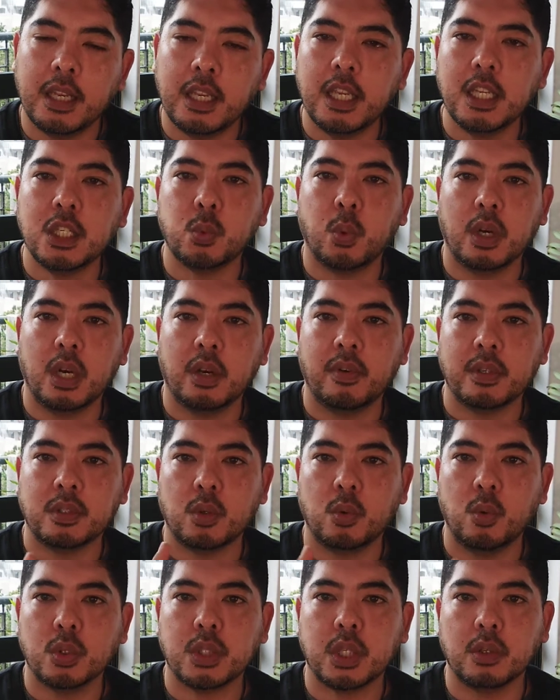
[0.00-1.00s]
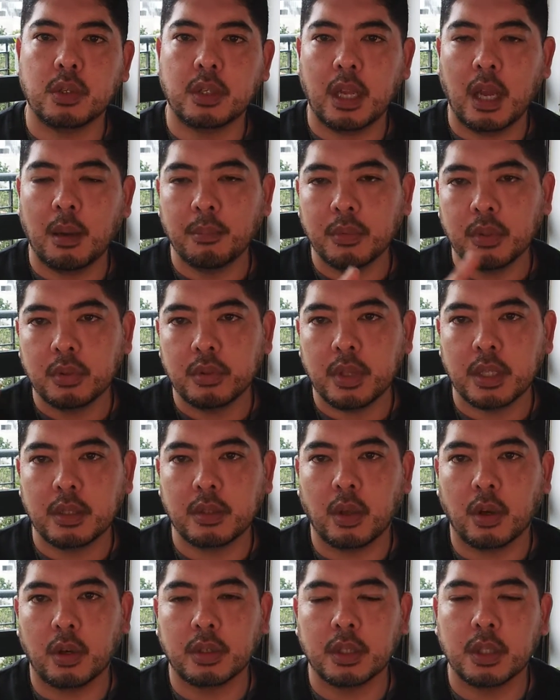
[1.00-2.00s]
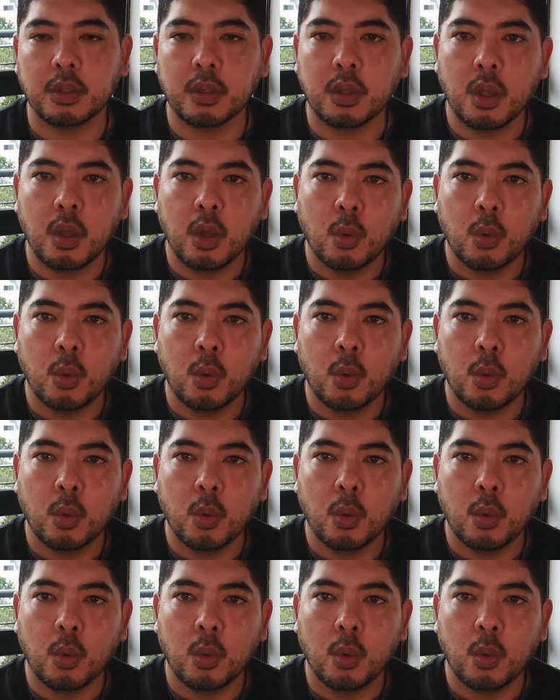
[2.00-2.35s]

each one of us also come to that doctor